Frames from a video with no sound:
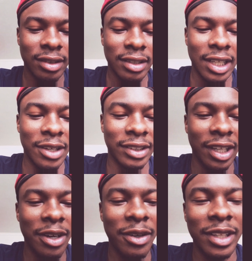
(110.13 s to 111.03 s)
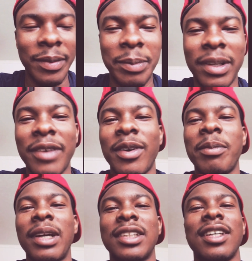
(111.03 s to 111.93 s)
I was like, oh, let me play one of
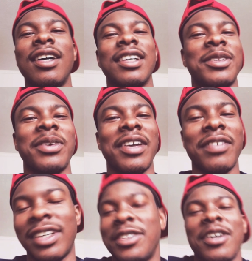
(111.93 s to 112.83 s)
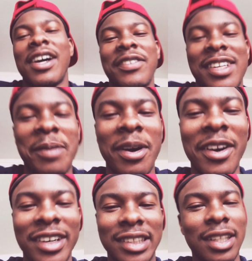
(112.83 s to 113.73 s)
my songs, whatever, because obviously I'm an
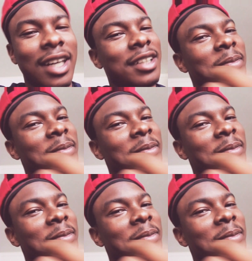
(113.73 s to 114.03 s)
artist, target to my